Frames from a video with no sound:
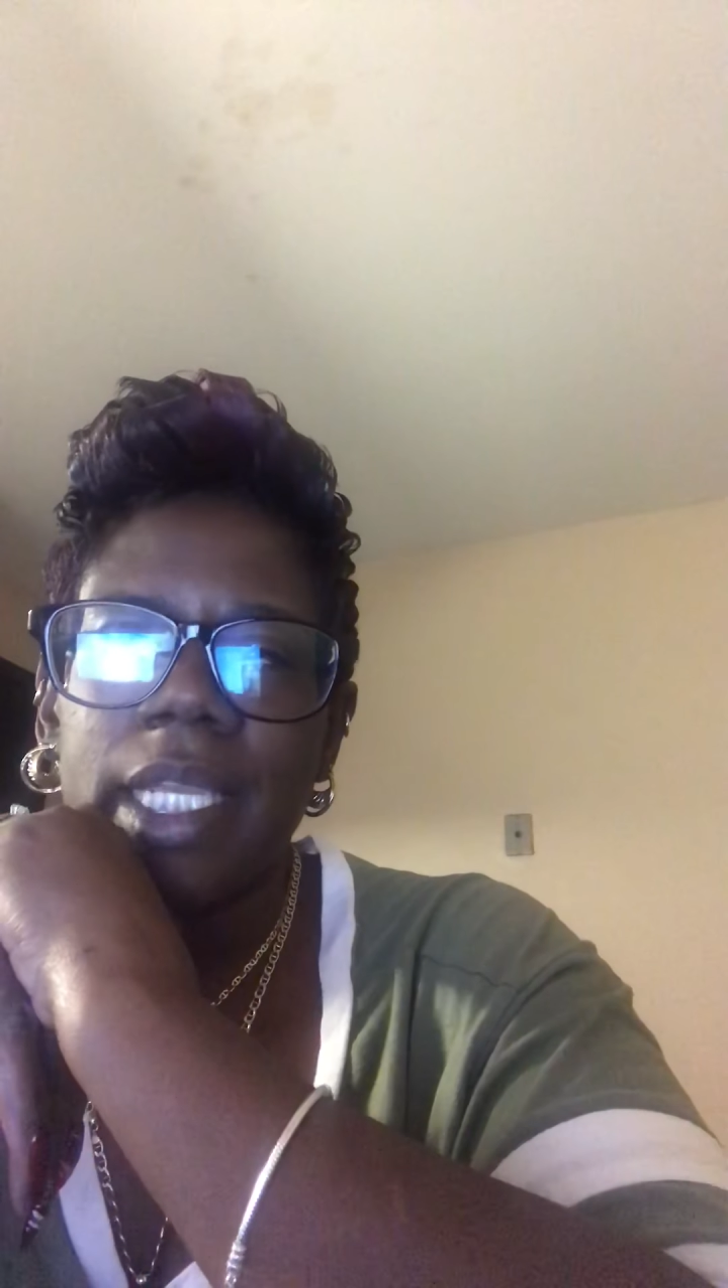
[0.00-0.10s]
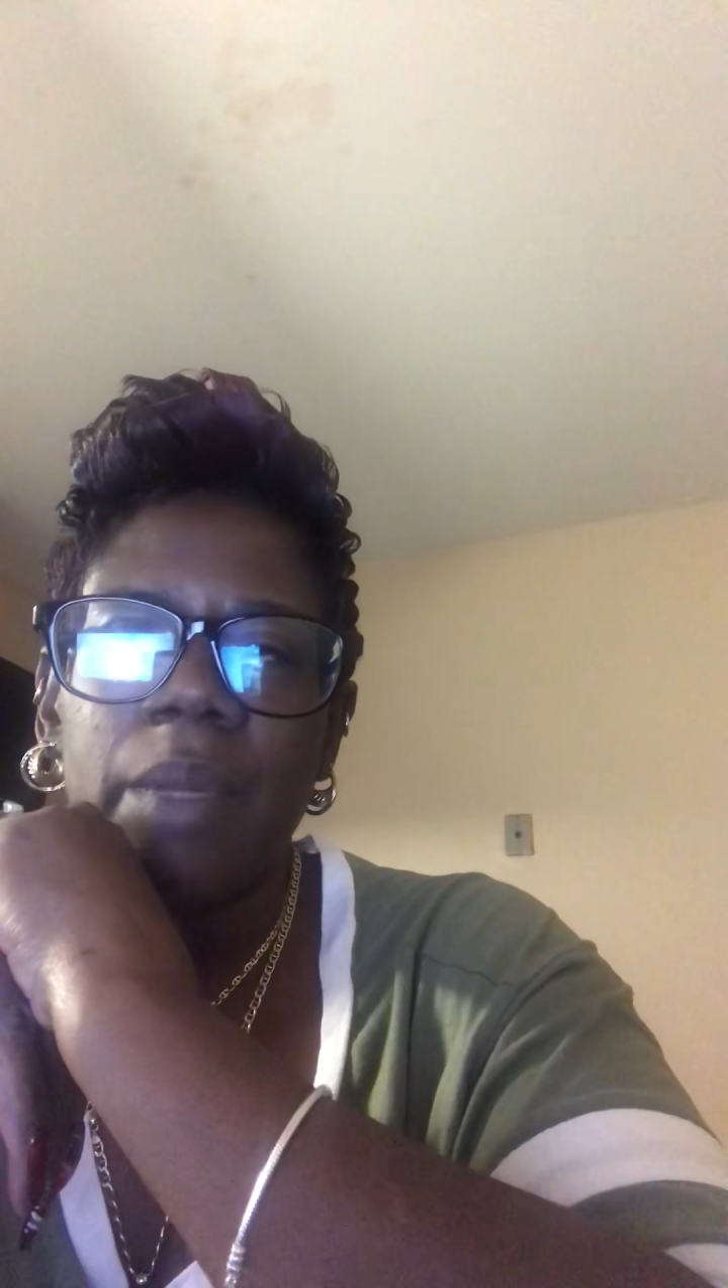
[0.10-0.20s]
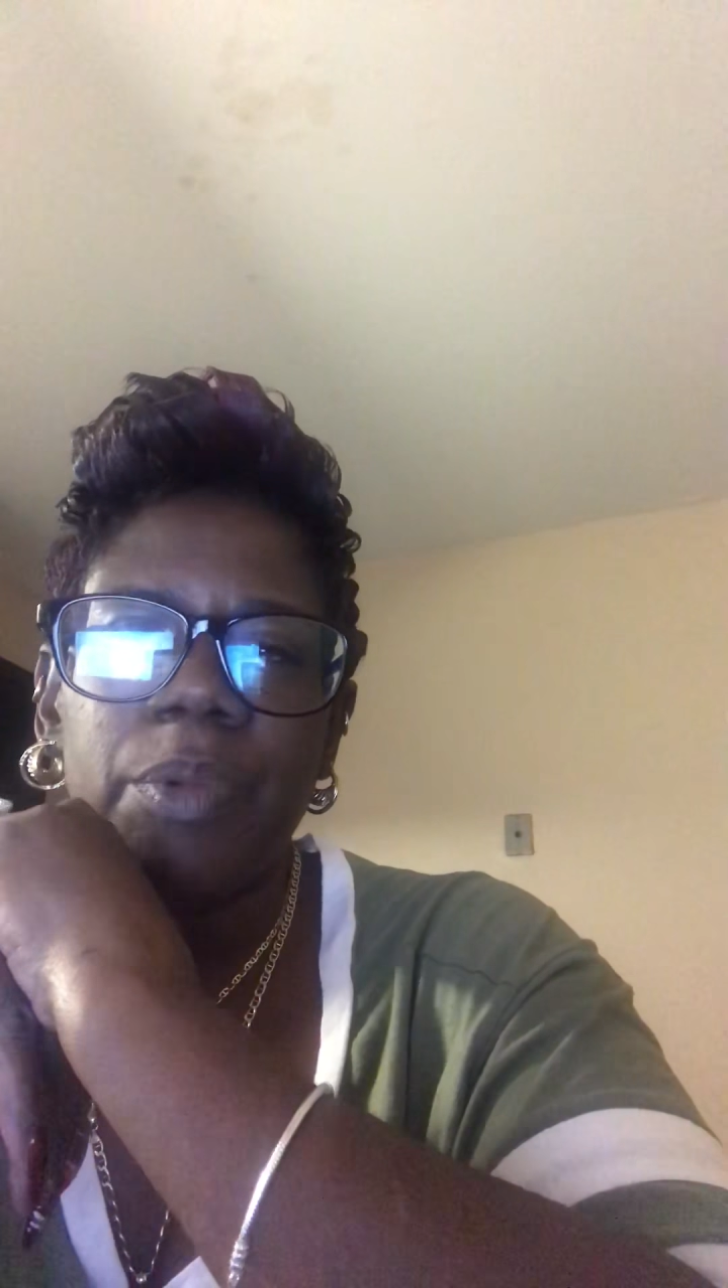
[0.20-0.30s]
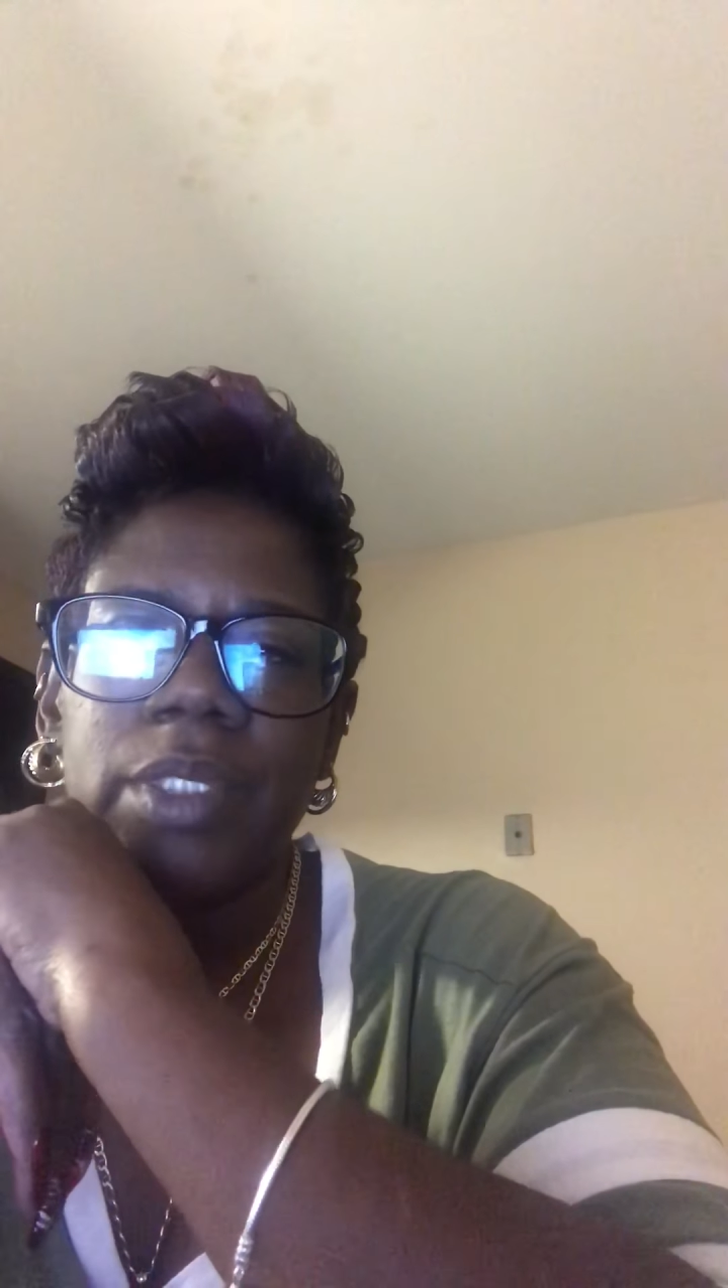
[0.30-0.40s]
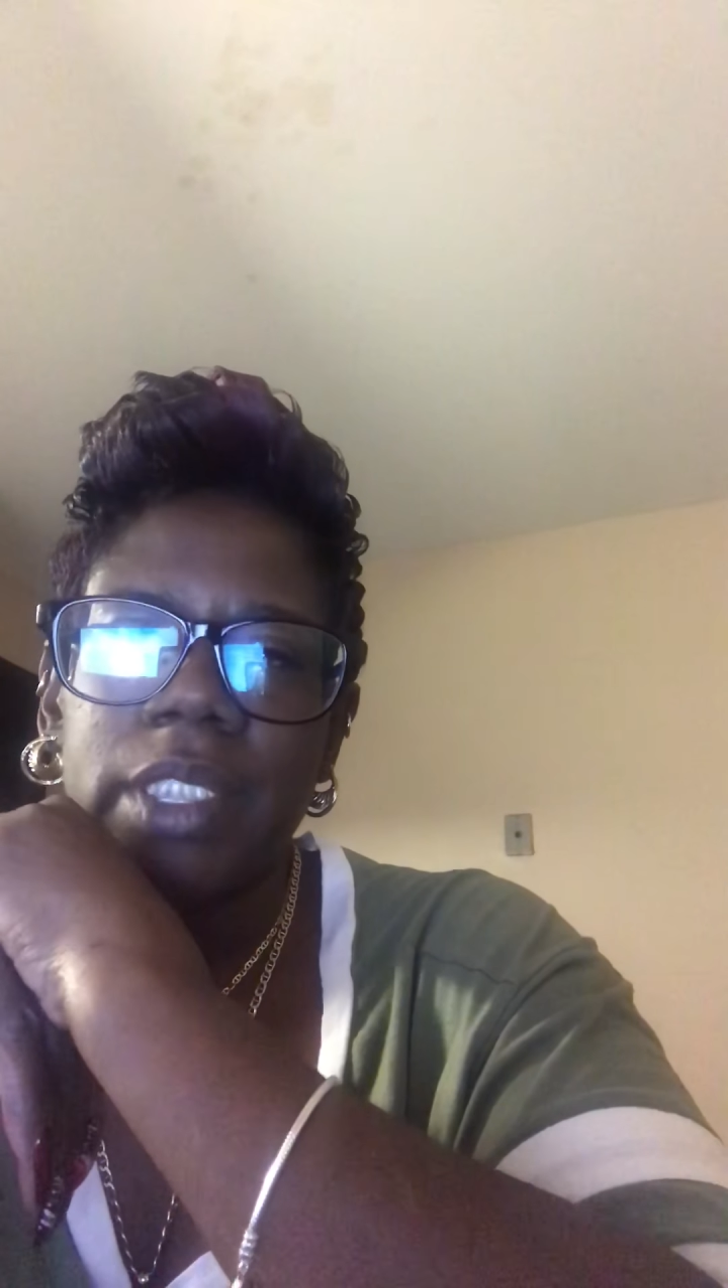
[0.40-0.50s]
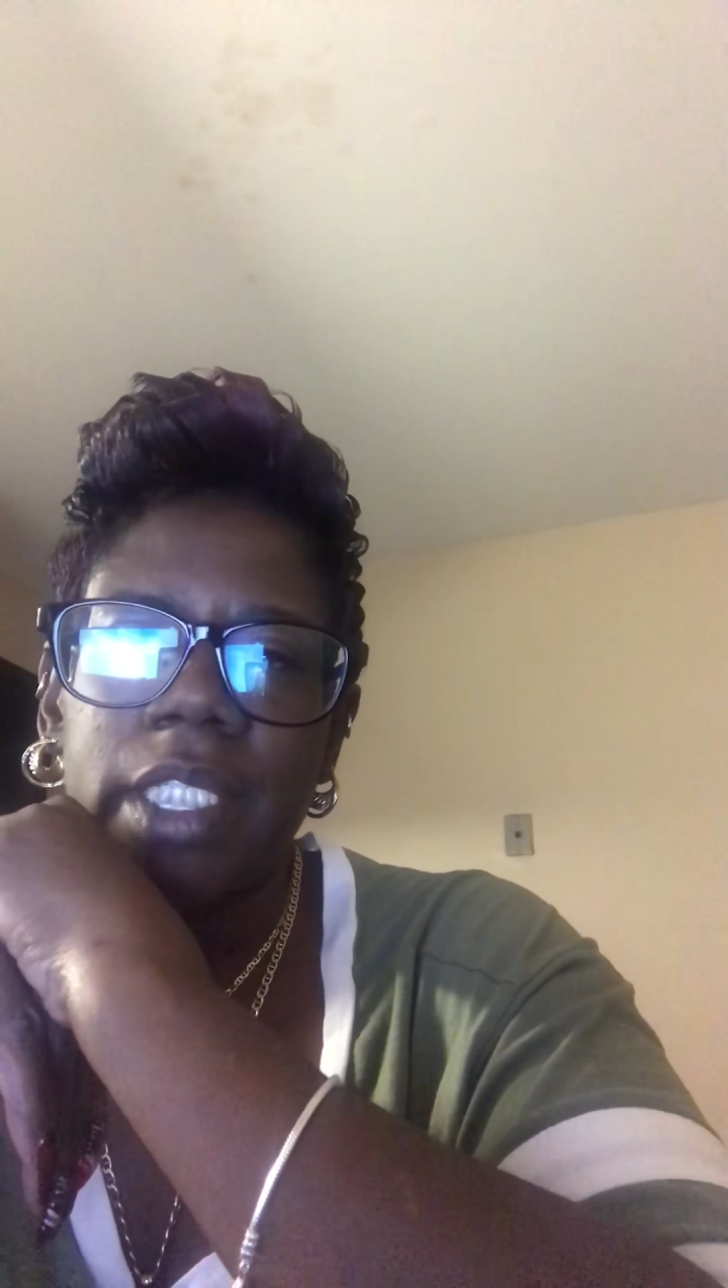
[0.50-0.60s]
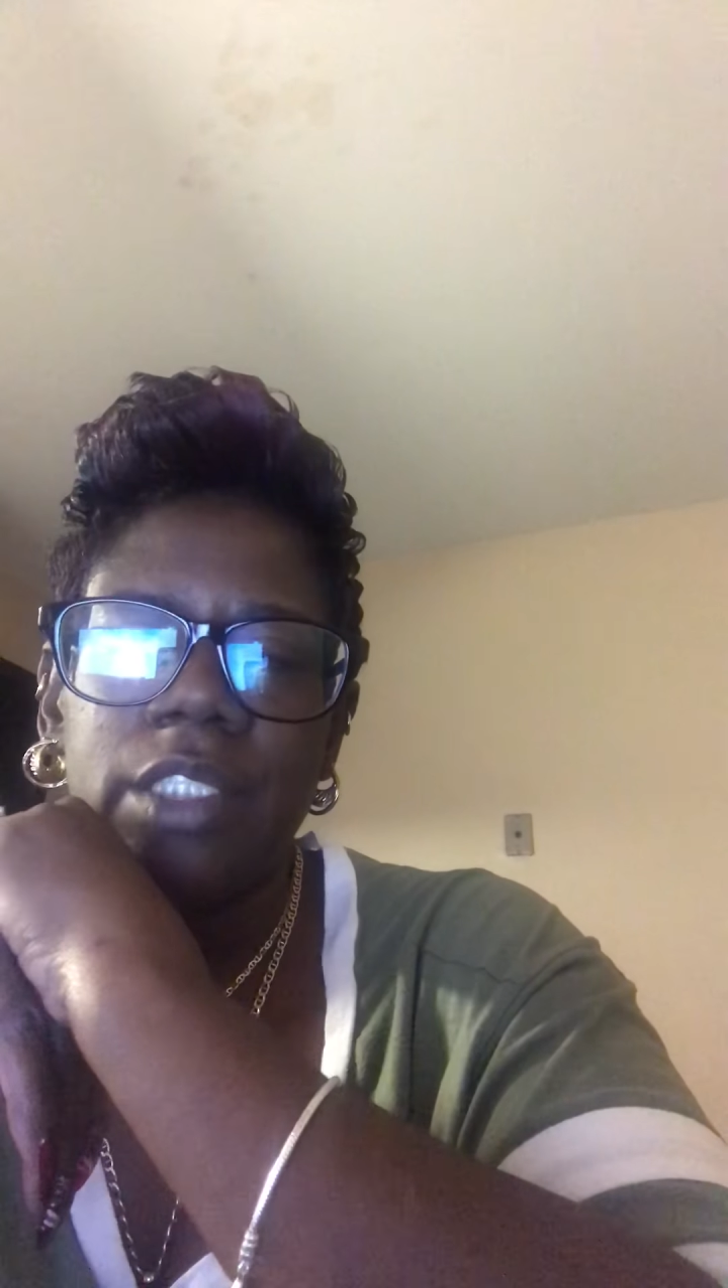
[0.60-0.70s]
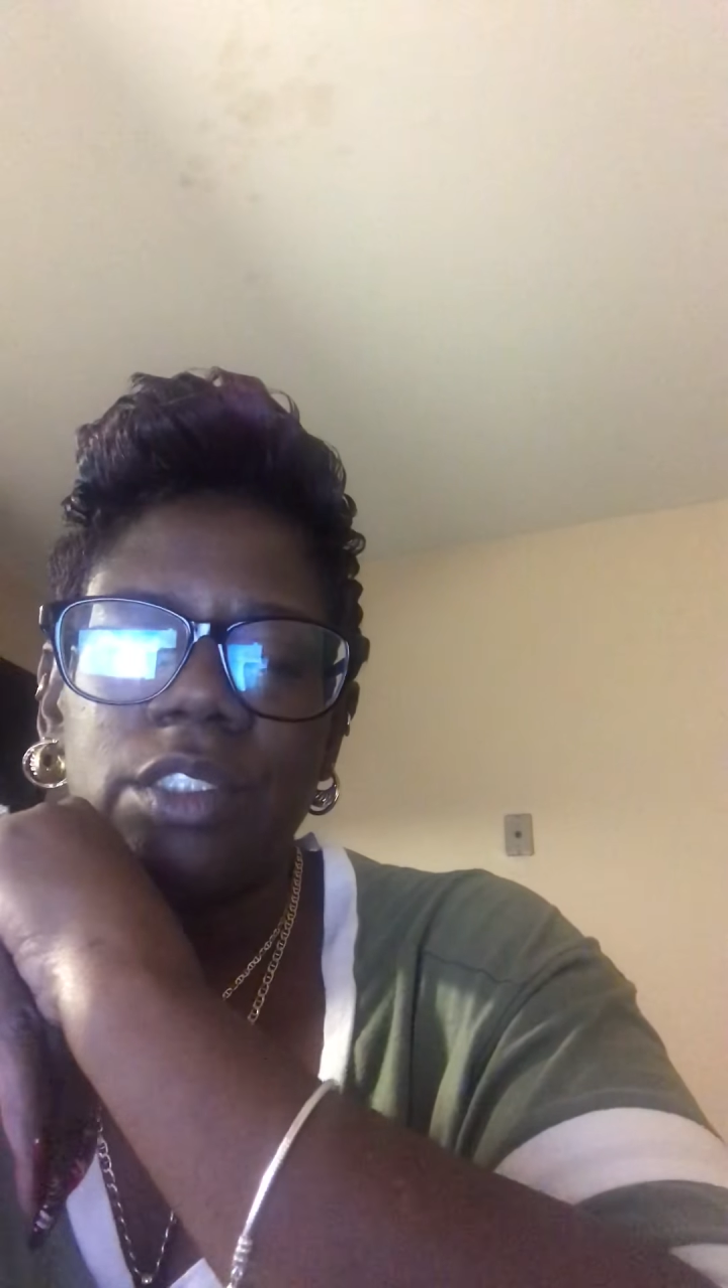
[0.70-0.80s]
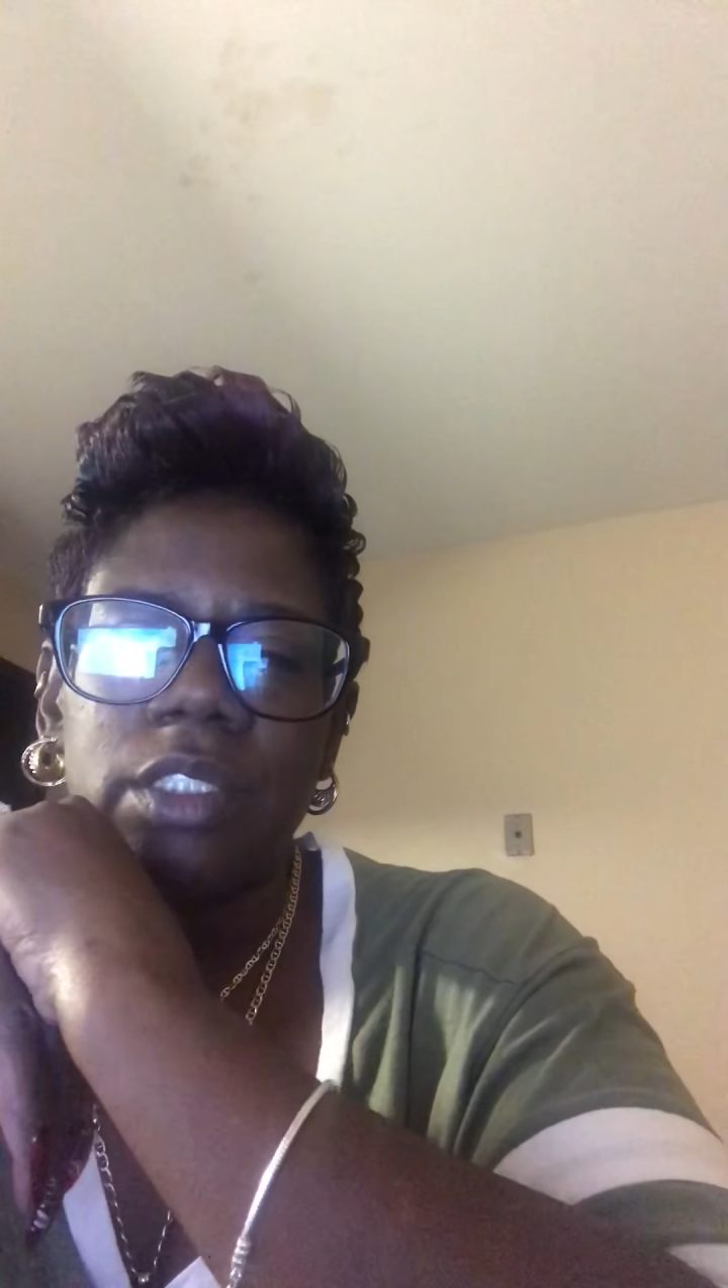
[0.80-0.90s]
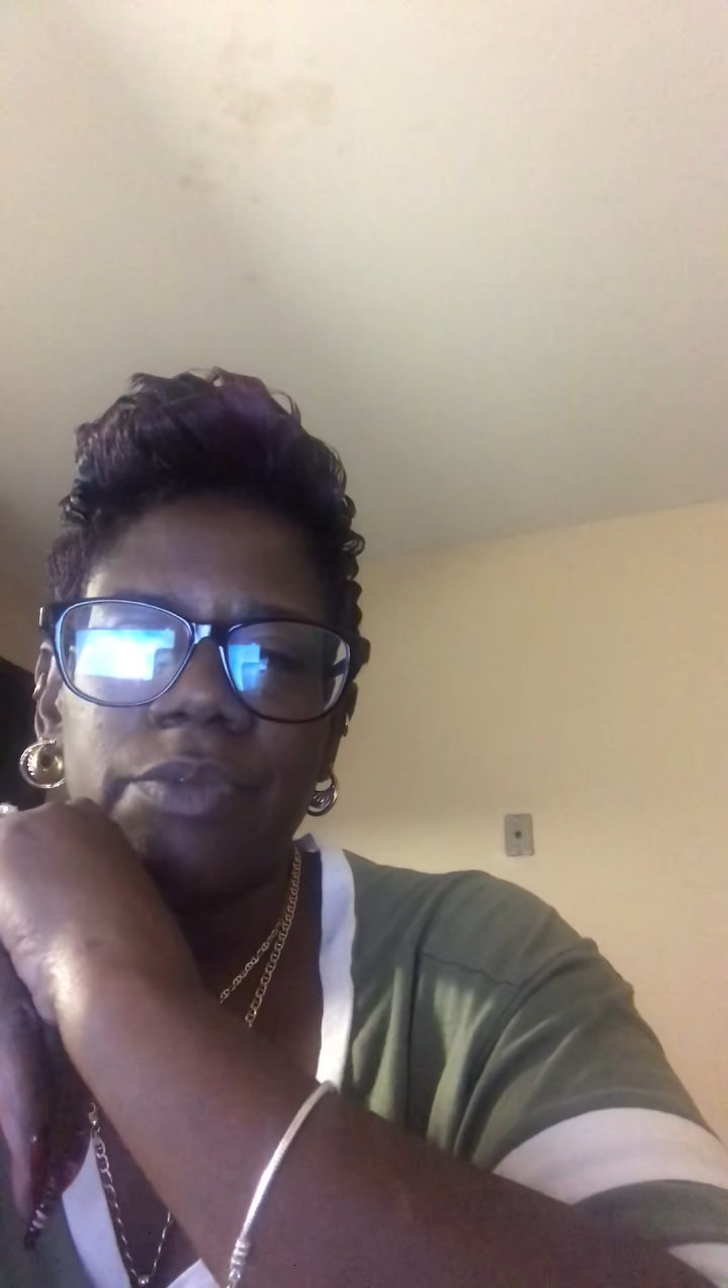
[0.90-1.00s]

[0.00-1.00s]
and procedures